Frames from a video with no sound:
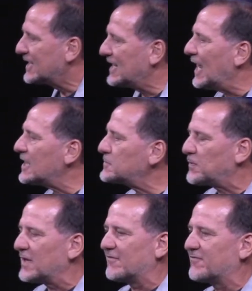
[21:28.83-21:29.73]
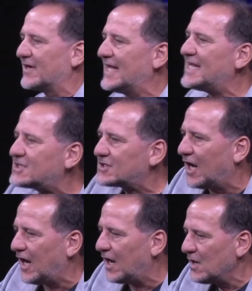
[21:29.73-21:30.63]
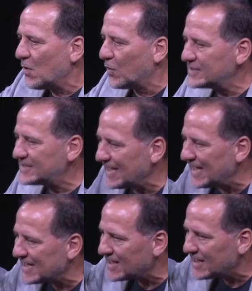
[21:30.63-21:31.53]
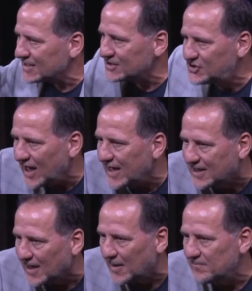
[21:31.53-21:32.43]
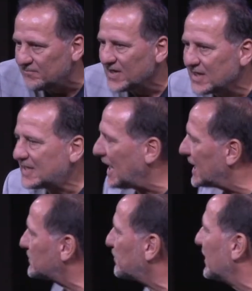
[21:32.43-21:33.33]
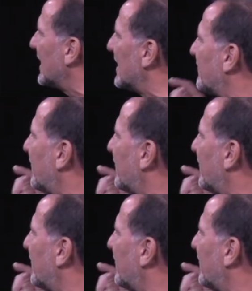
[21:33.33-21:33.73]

God's plan for Esau was in Jacob. God's plan